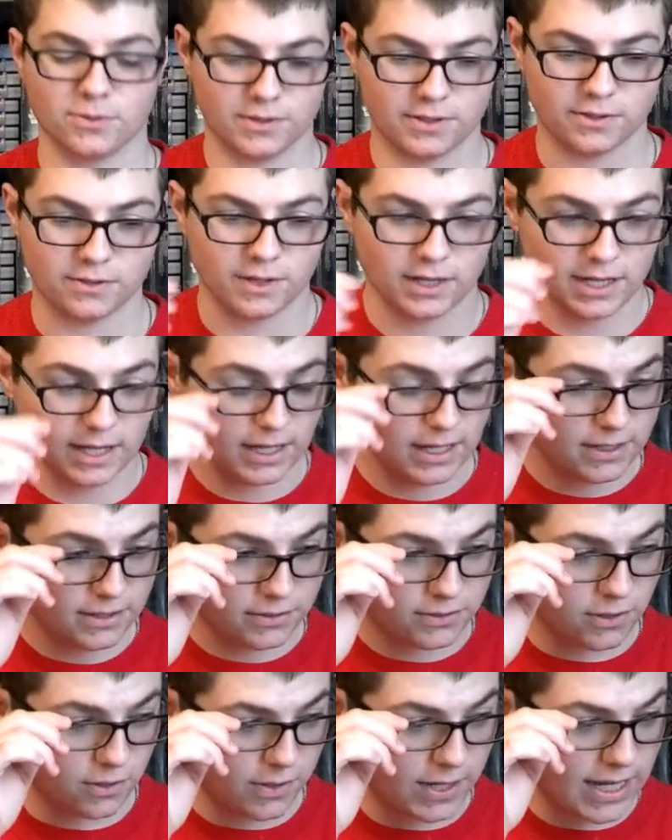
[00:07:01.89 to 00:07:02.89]
with you.
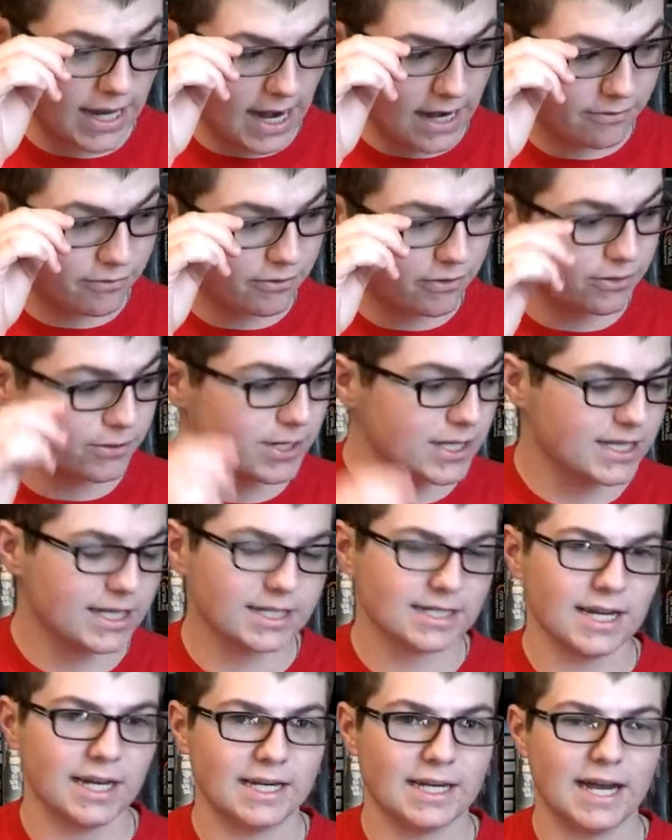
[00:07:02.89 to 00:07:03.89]
So he got it for
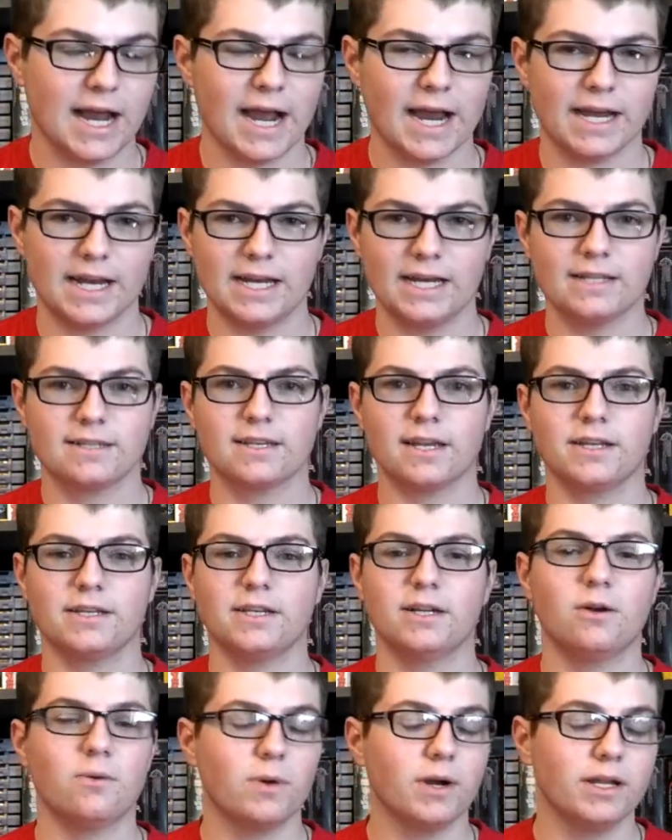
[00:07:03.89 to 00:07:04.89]
$36.99, and he said,
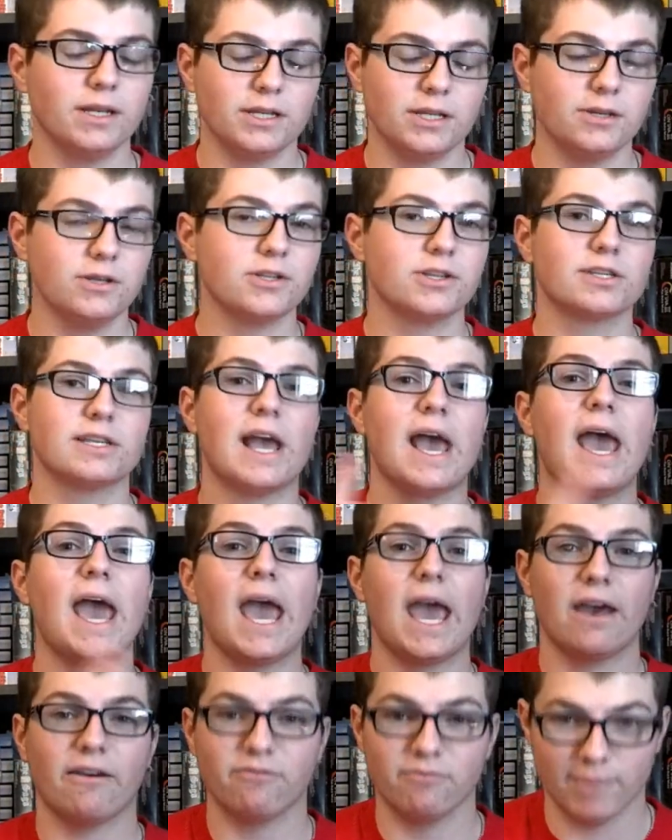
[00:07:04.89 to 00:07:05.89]
you know what, you can just
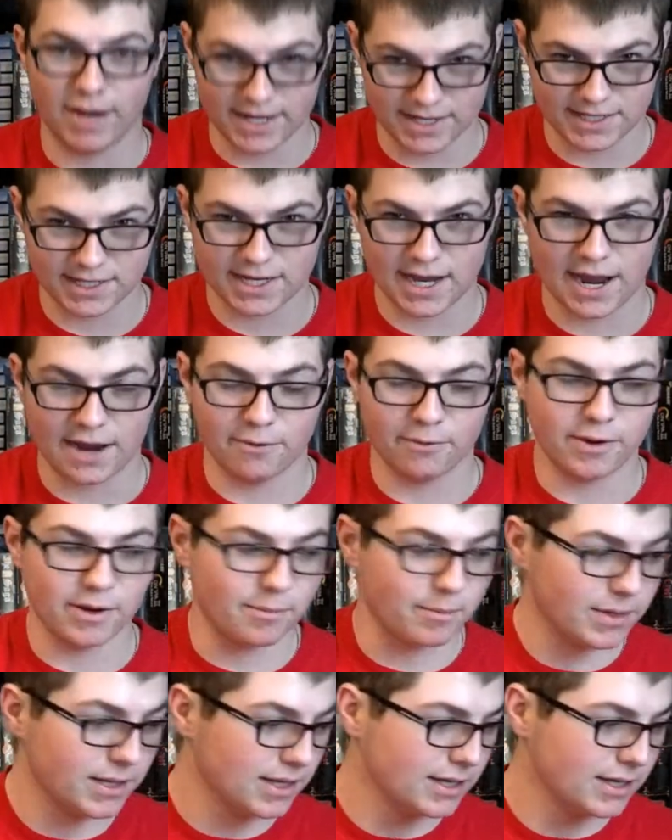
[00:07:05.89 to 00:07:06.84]
have my Skyrim.